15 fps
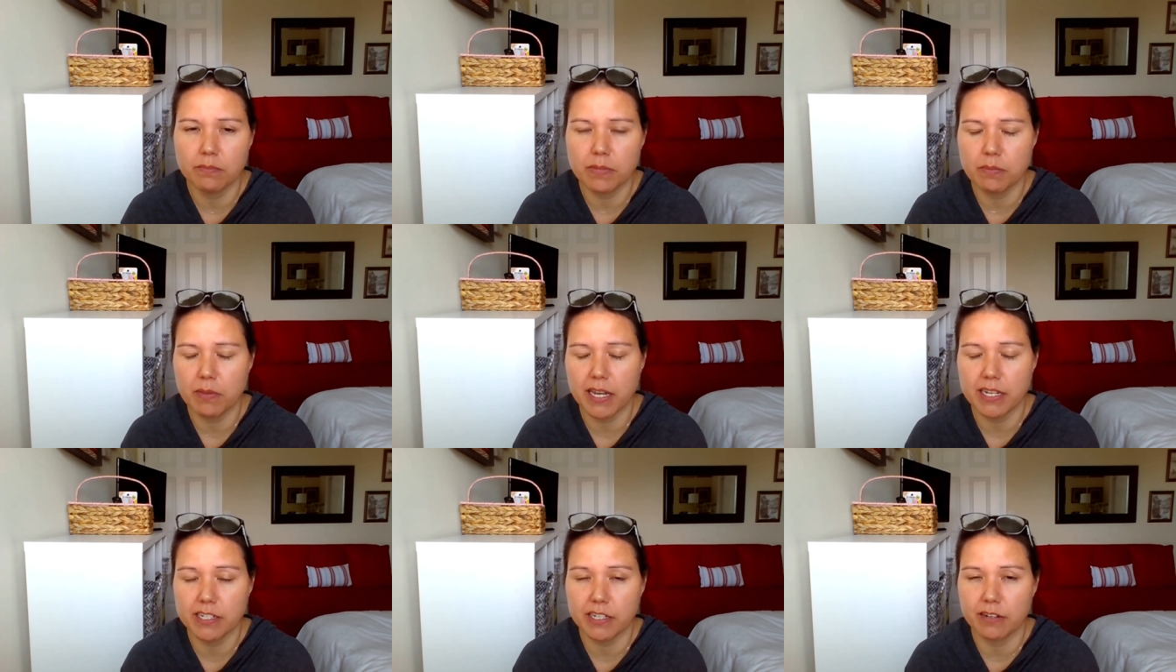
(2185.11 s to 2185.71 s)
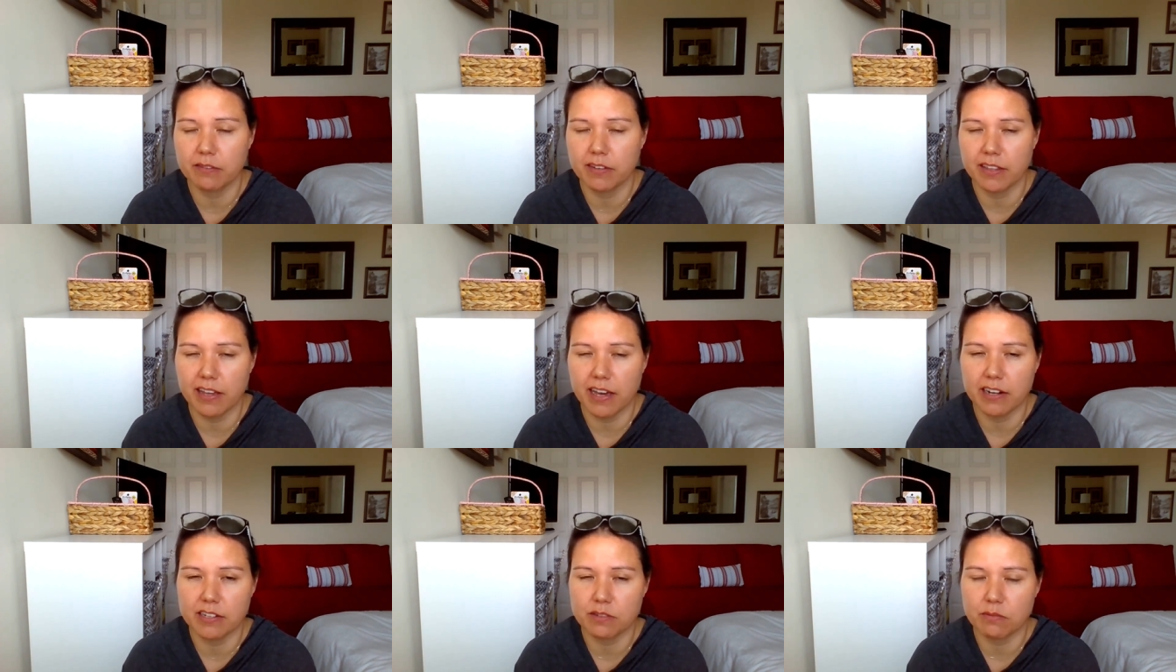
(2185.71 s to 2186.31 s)
Be patient with
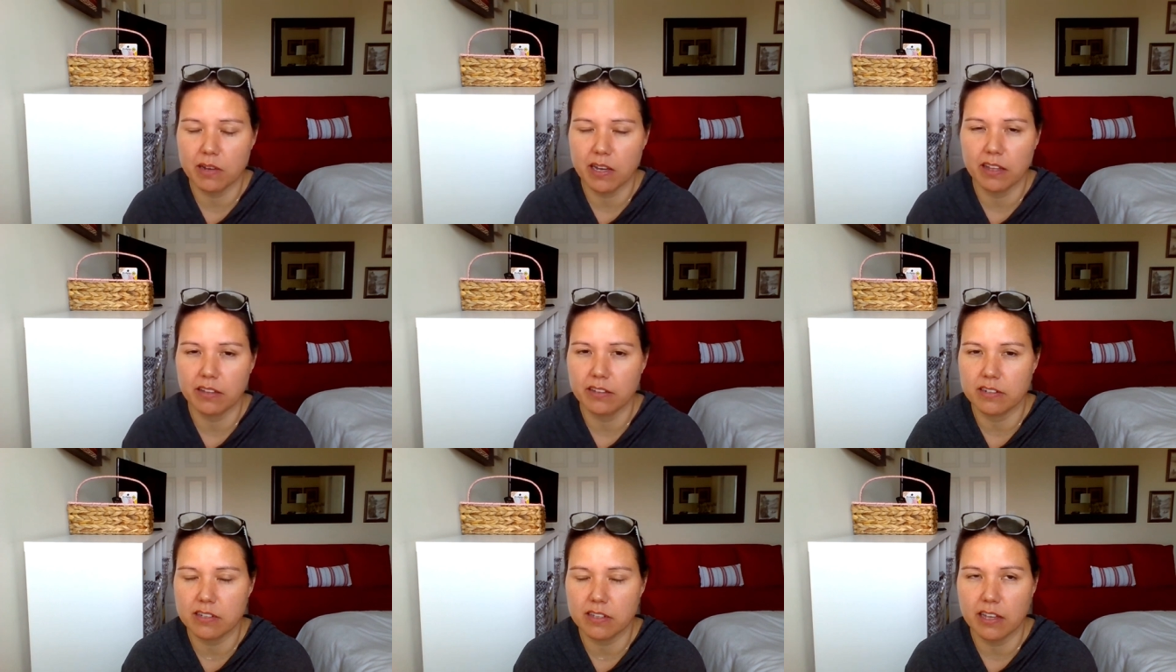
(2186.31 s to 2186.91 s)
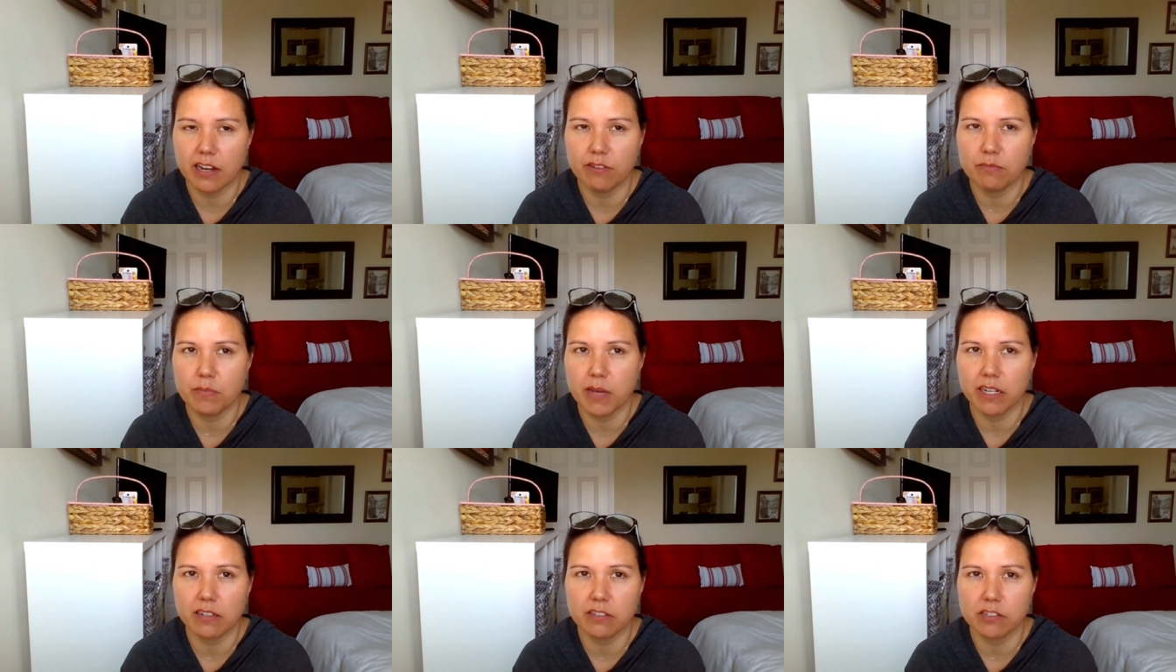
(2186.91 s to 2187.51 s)
that as well. There's a lot of
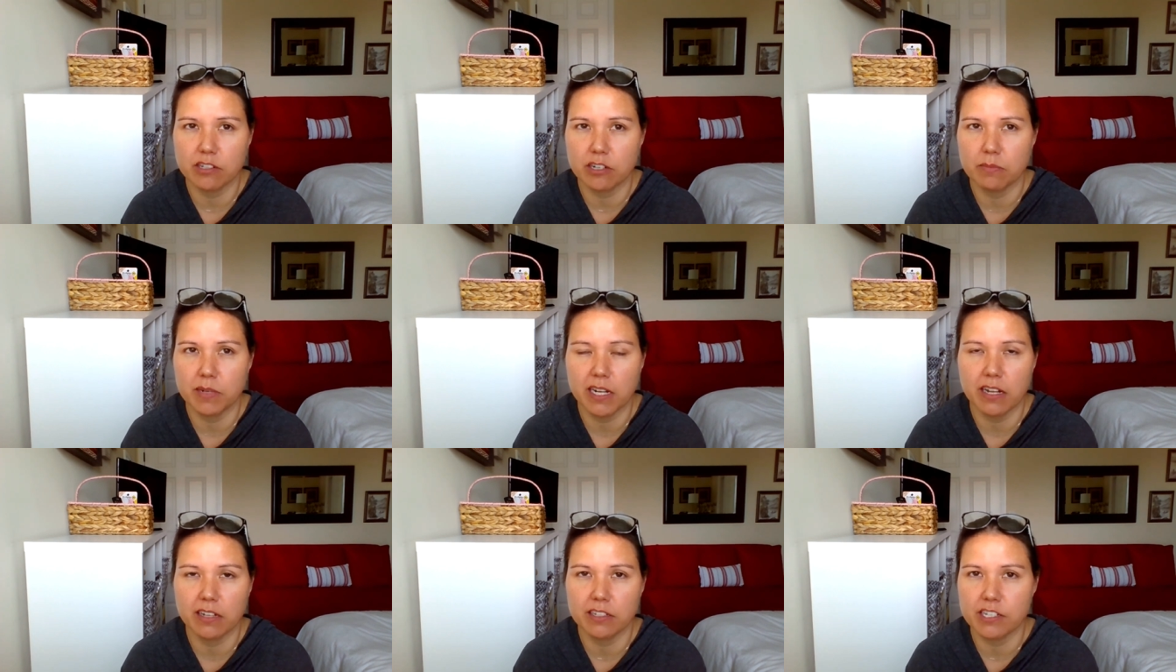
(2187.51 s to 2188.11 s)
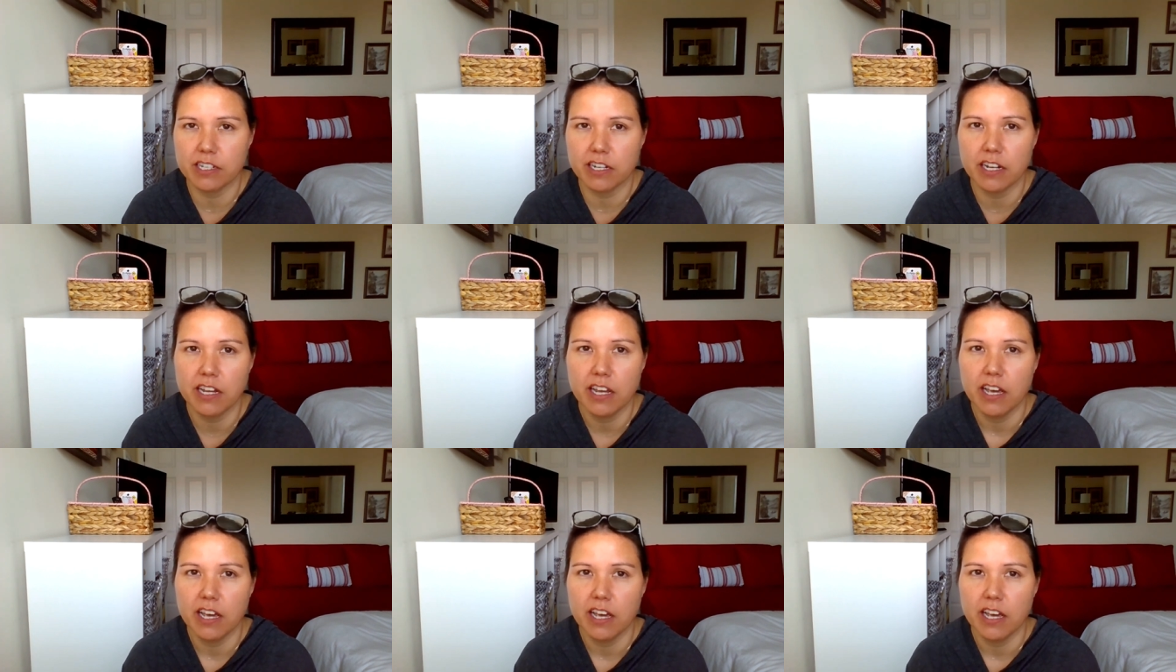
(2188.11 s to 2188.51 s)
medical terminology.